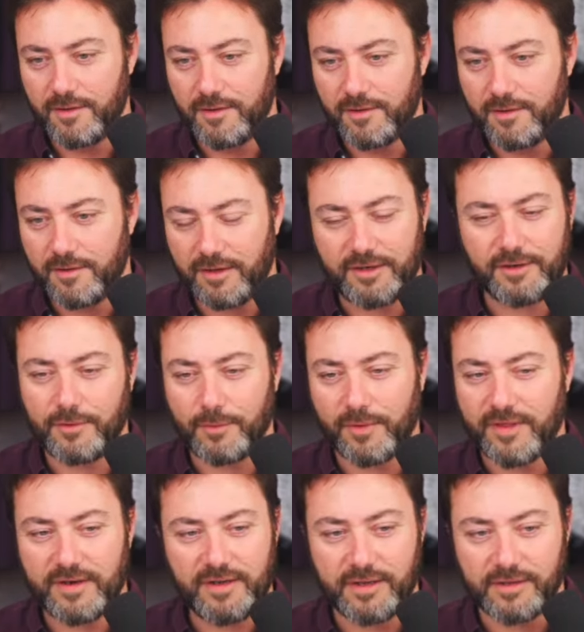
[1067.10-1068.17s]
I don't know
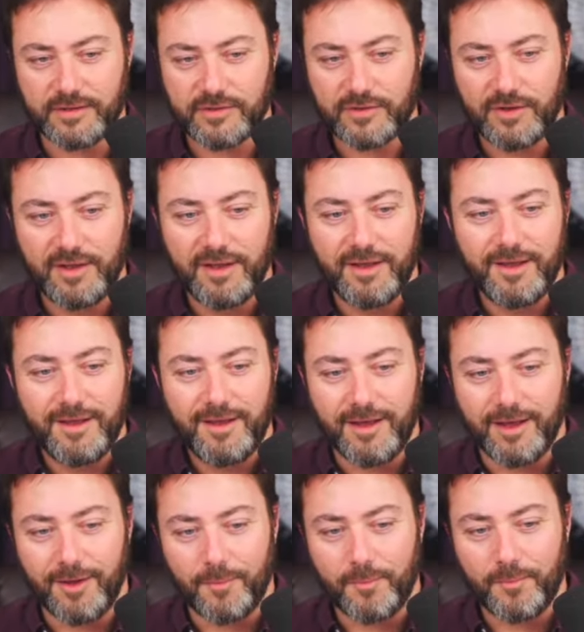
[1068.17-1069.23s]
what that is.
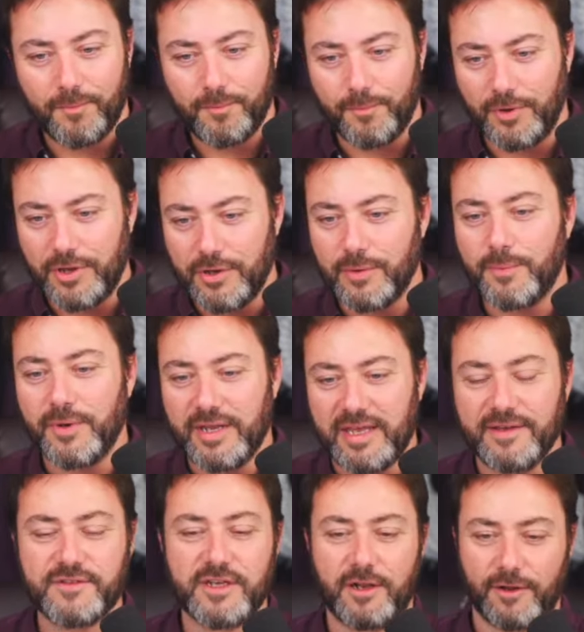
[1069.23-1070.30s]
But it
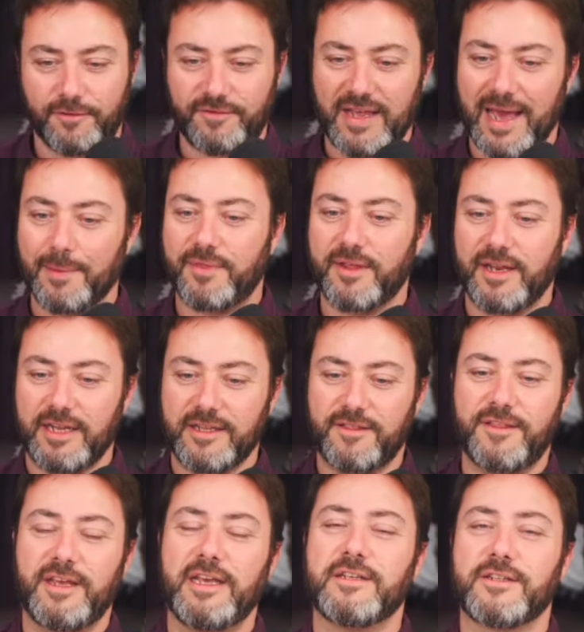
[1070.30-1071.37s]
gives it a lot of depth, and
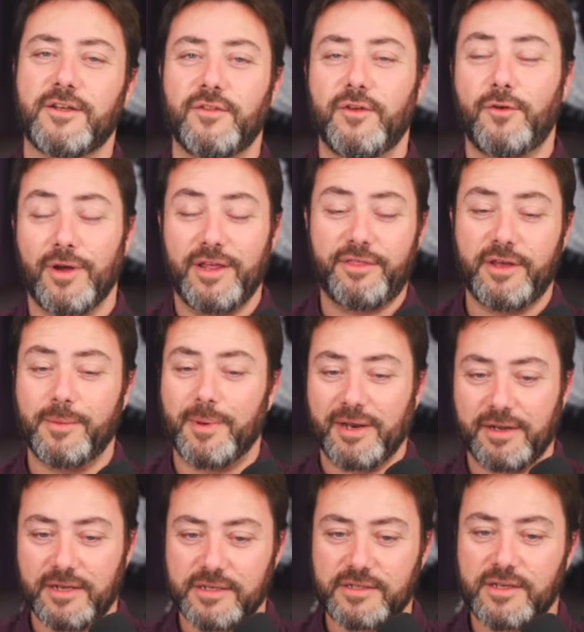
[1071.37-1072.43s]
the great thing about
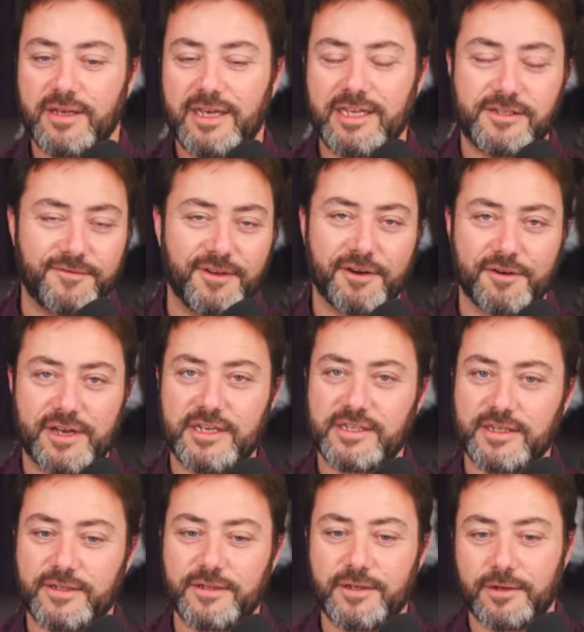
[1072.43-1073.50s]
it is it's very easy
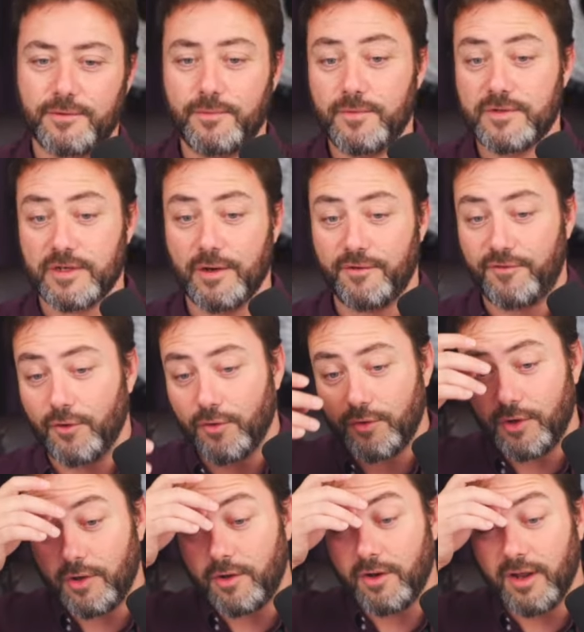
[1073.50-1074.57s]
to do. So if you're
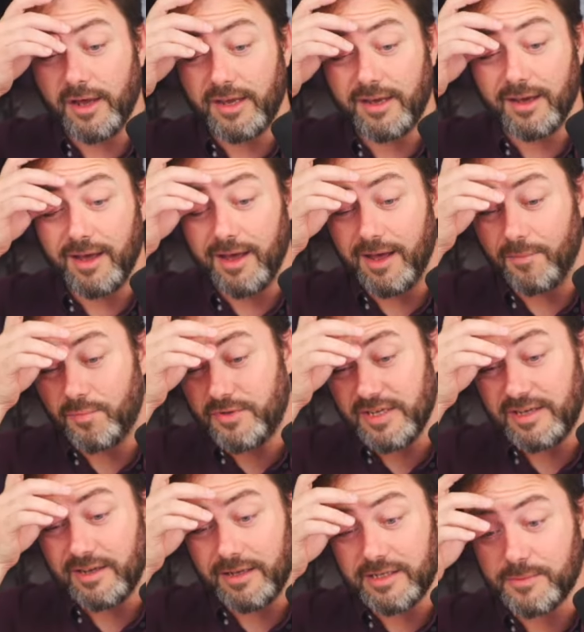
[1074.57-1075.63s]
not like a
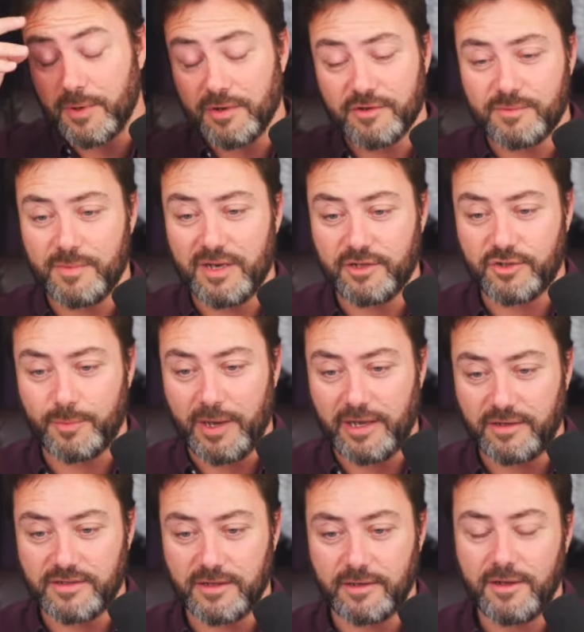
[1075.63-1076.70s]
particularly experienced miniature
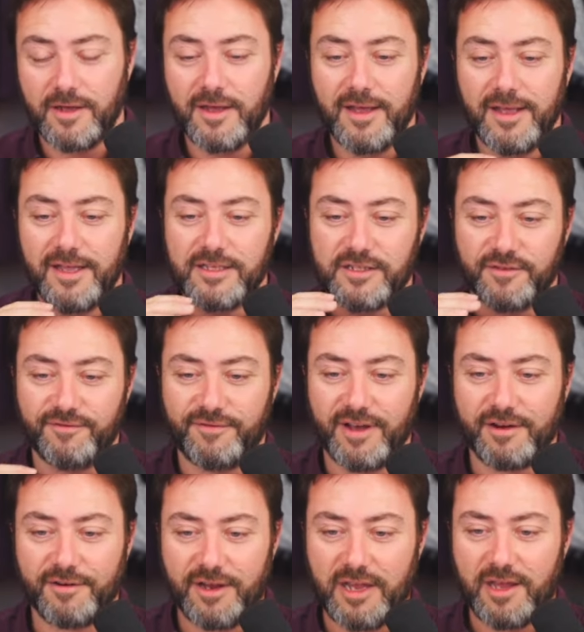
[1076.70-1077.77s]
painter, it's a
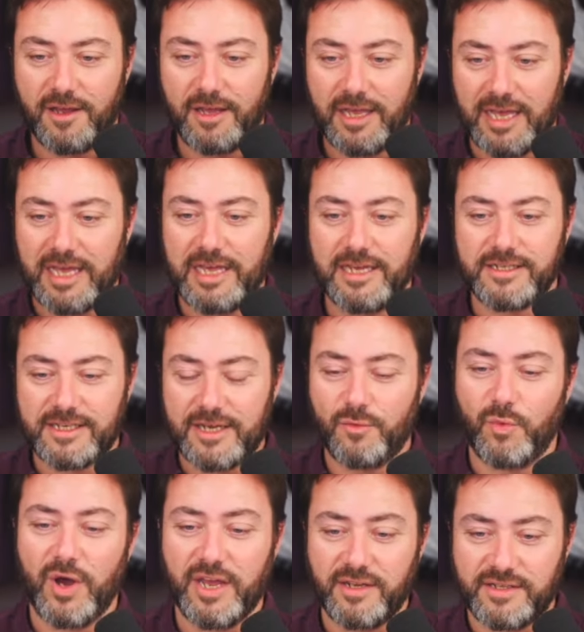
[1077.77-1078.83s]
very easy
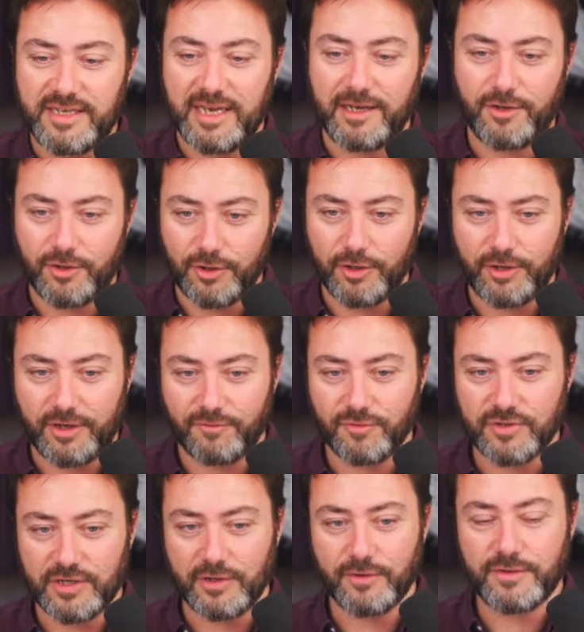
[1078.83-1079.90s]
way to get good looking
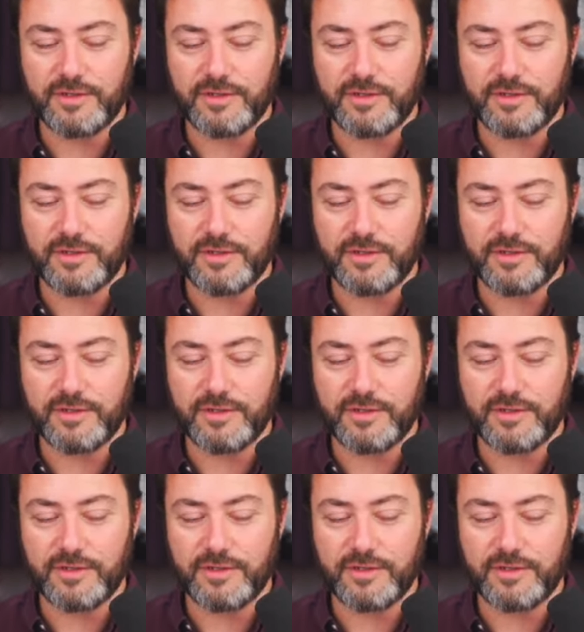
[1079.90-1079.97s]
results.